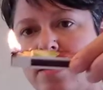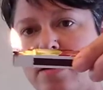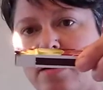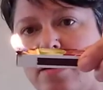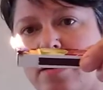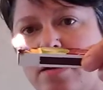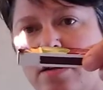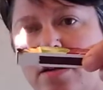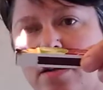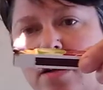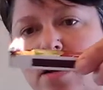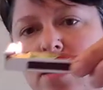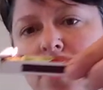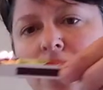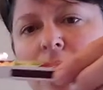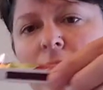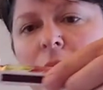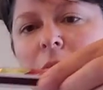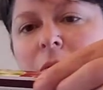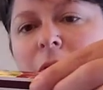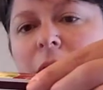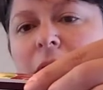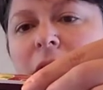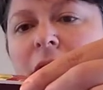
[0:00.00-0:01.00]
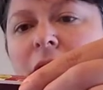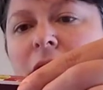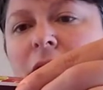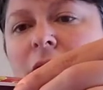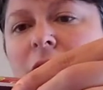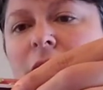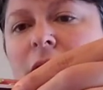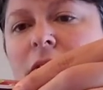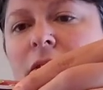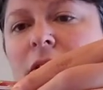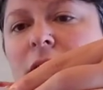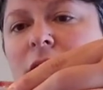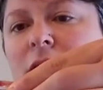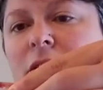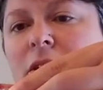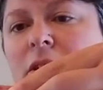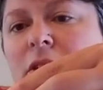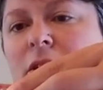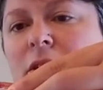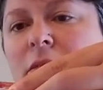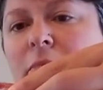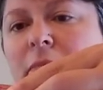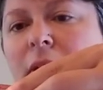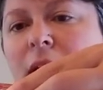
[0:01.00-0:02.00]
But what you can do is you can
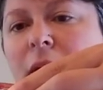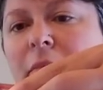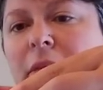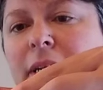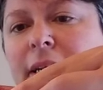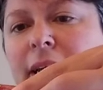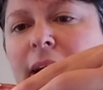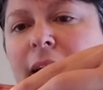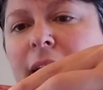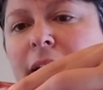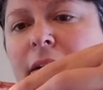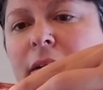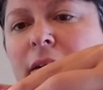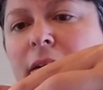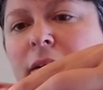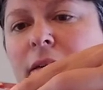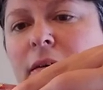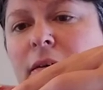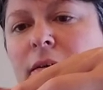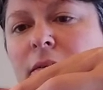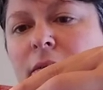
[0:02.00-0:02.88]
just, mom and dad,